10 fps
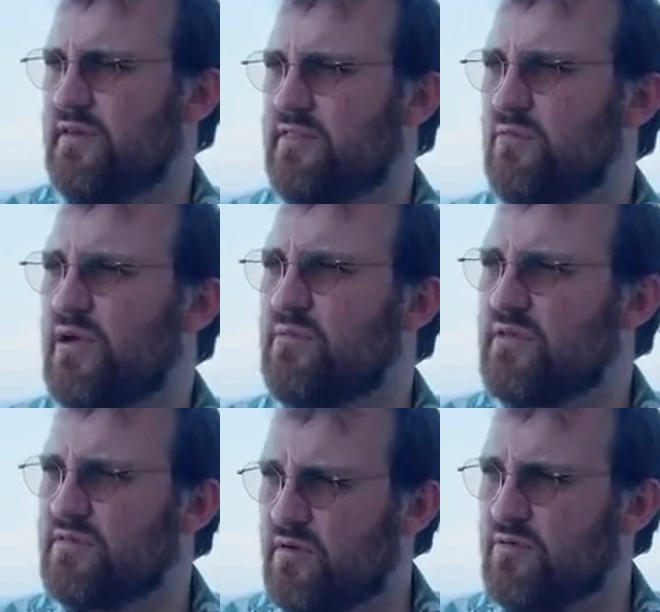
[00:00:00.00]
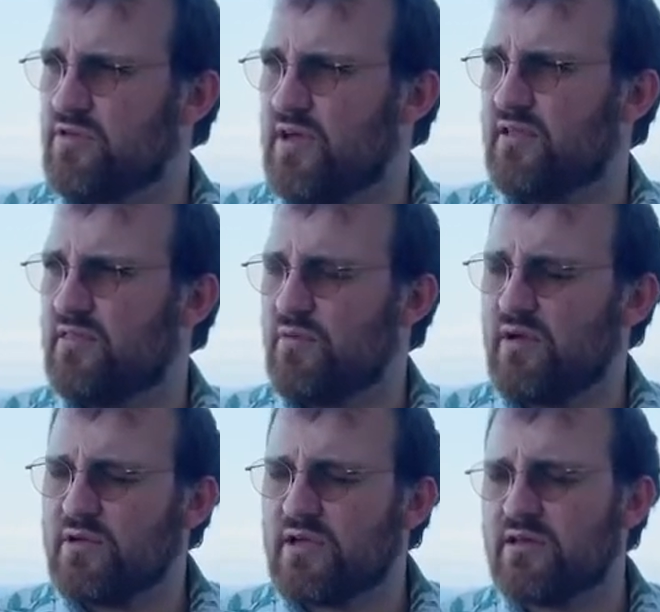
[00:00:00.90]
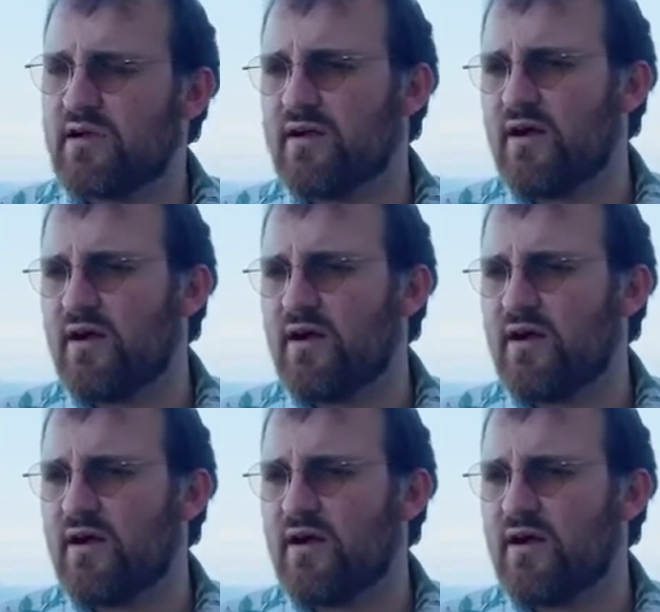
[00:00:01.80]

the way we associate, the way we conduct